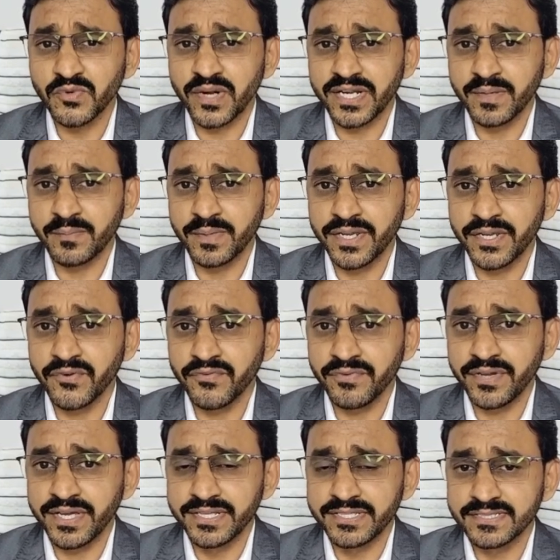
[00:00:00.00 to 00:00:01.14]
vertebrae
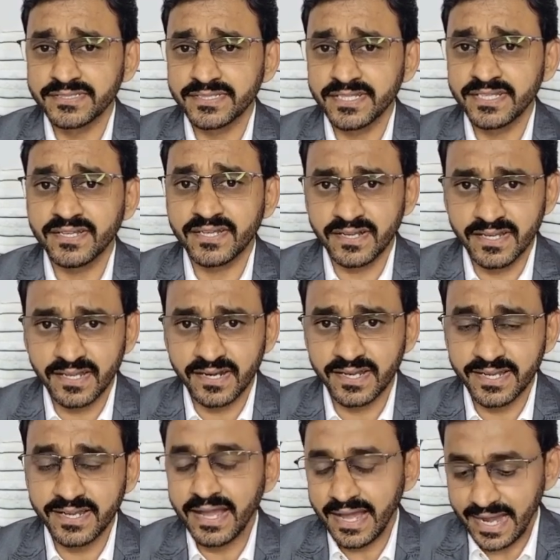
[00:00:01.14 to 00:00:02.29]
where is seen
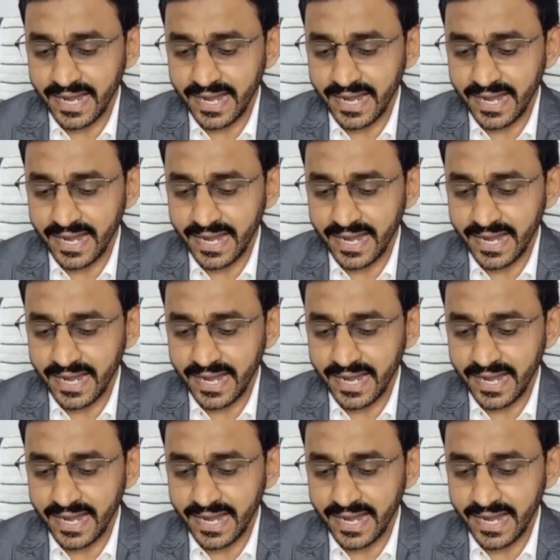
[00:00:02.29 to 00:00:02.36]
clearly